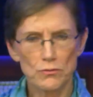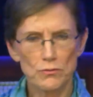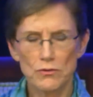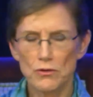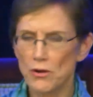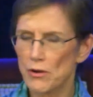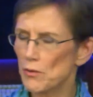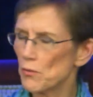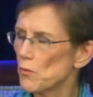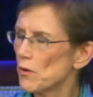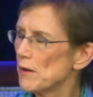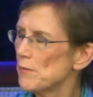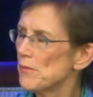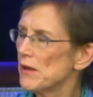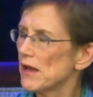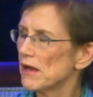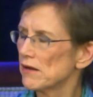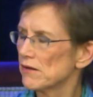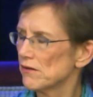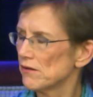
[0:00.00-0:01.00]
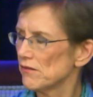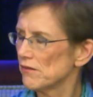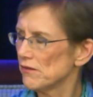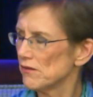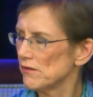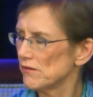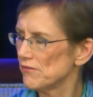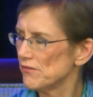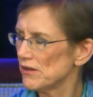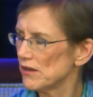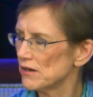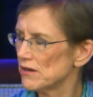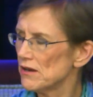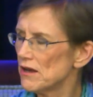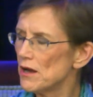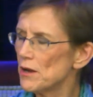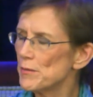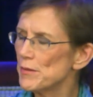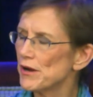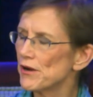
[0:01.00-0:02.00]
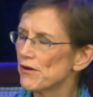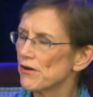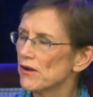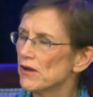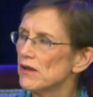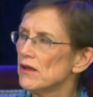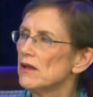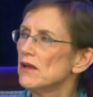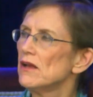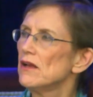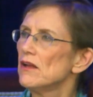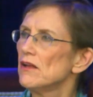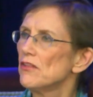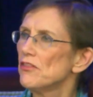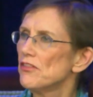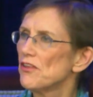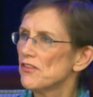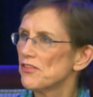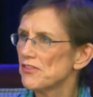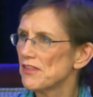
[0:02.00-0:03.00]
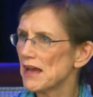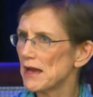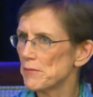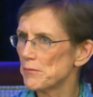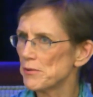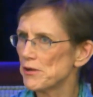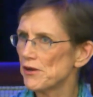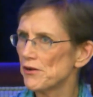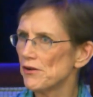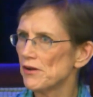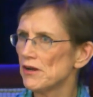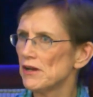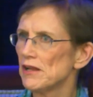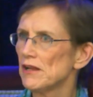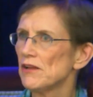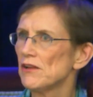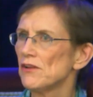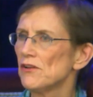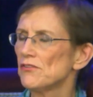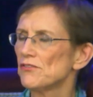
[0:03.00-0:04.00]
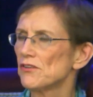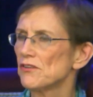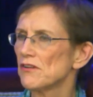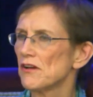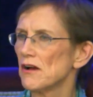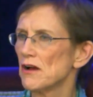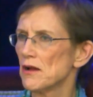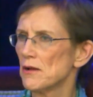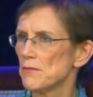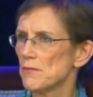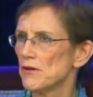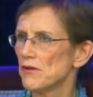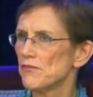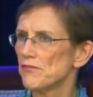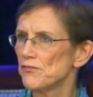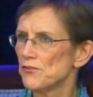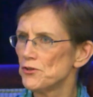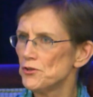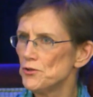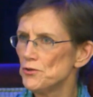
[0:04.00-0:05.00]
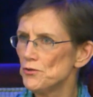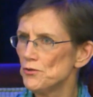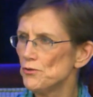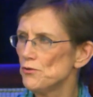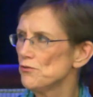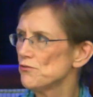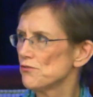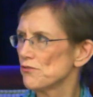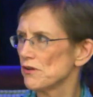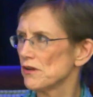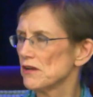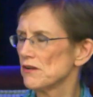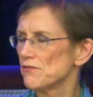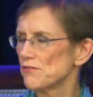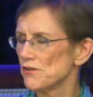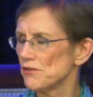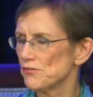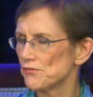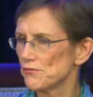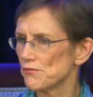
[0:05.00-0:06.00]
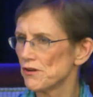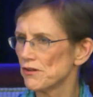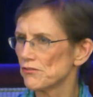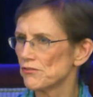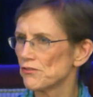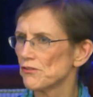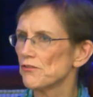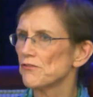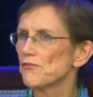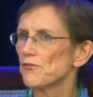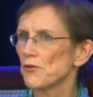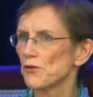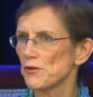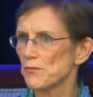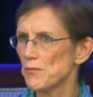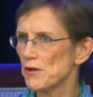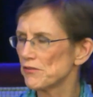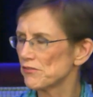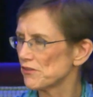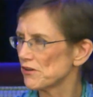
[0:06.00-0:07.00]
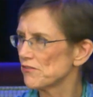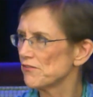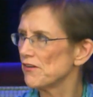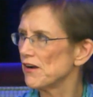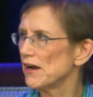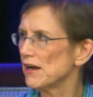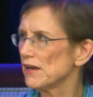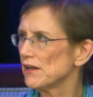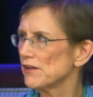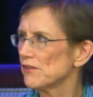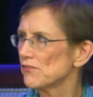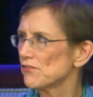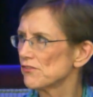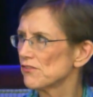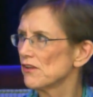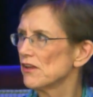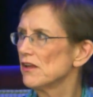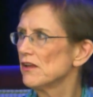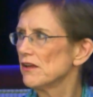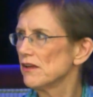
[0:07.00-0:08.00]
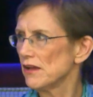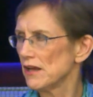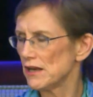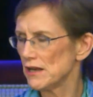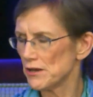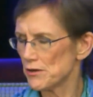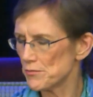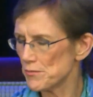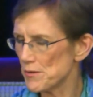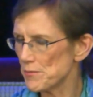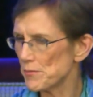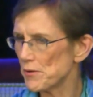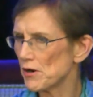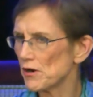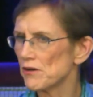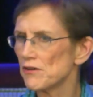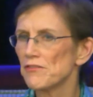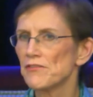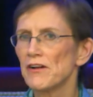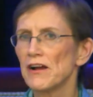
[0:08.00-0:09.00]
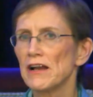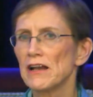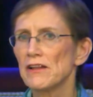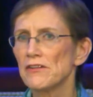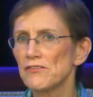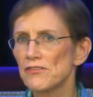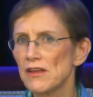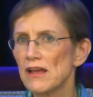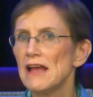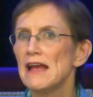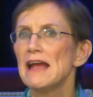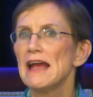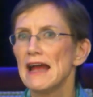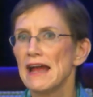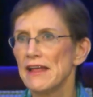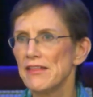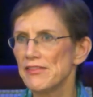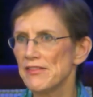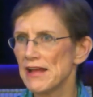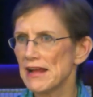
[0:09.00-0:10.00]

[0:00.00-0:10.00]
going way back to the Vietnam era, that period is a time of huge increased risk for domestic violence and intimate partner violence, and